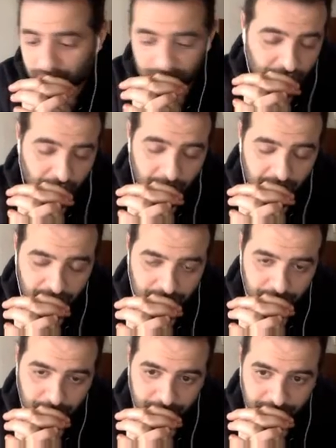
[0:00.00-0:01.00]
I'm gonna call my
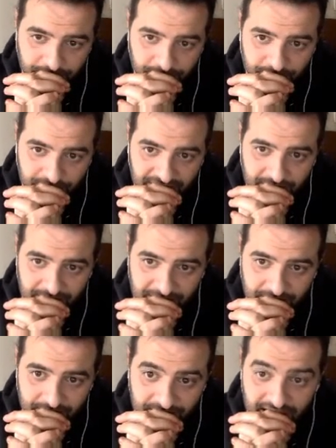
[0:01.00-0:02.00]
other boy who knows a lot about
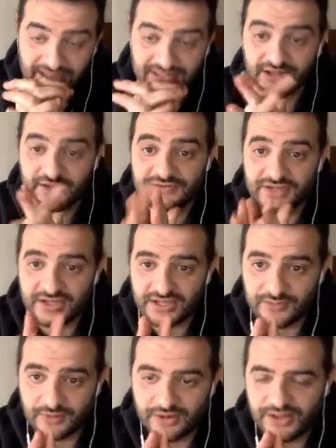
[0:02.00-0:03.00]
NBA. I'd love to get
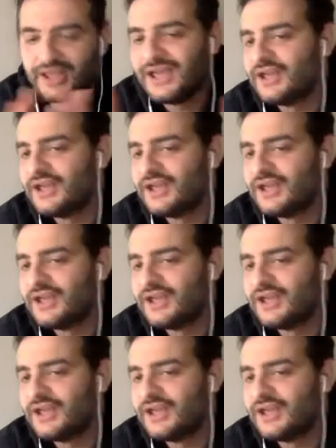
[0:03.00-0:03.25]
him on it.